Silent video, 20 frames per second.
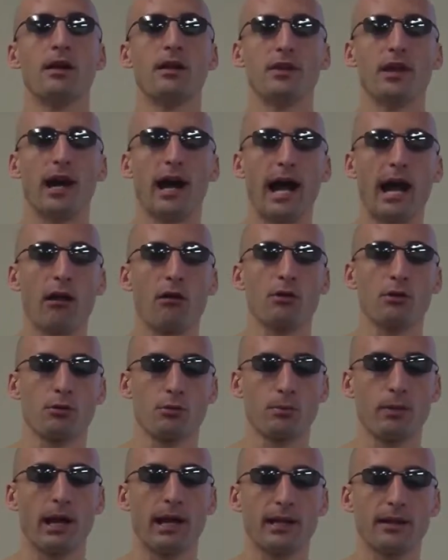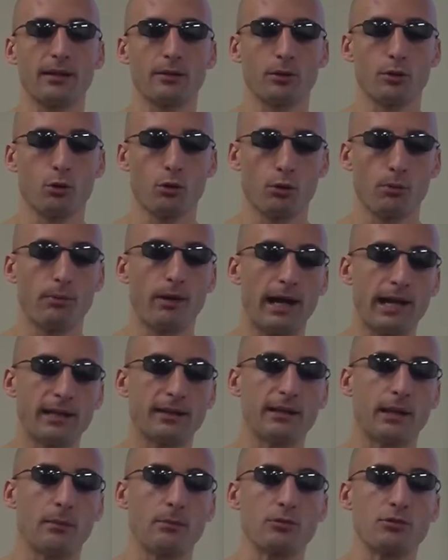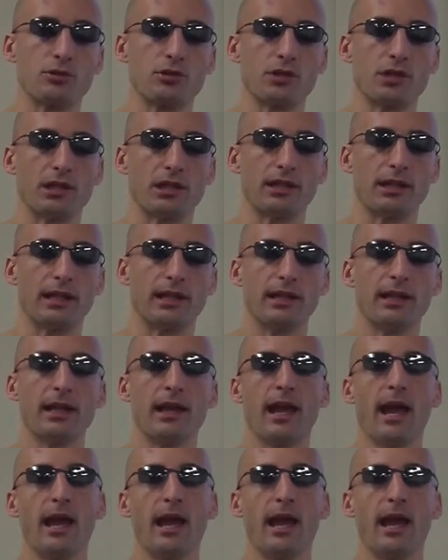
the higher your core body temperature is going to get,